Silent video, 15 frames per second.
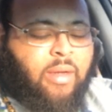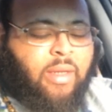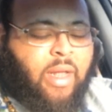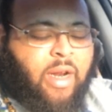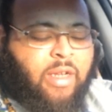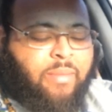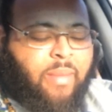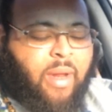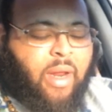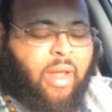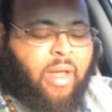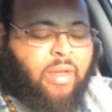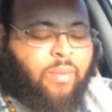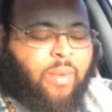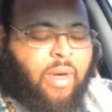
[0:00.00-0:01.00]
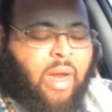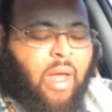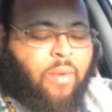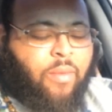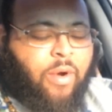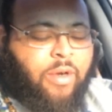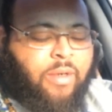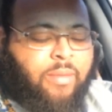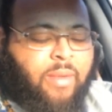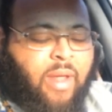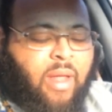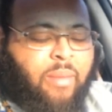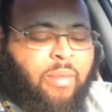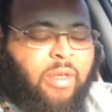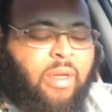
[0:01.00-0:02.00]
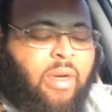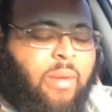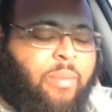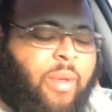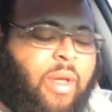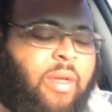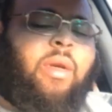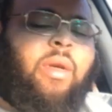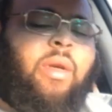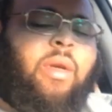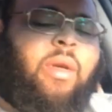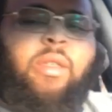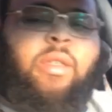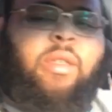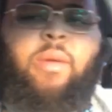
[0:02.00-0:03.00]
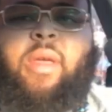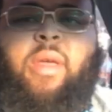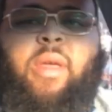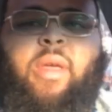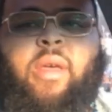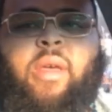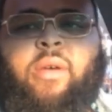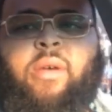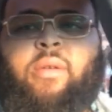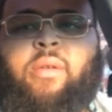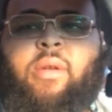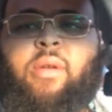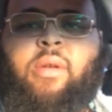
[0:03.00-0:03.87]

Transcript: that as many as would not worship the image of the beast should be killed.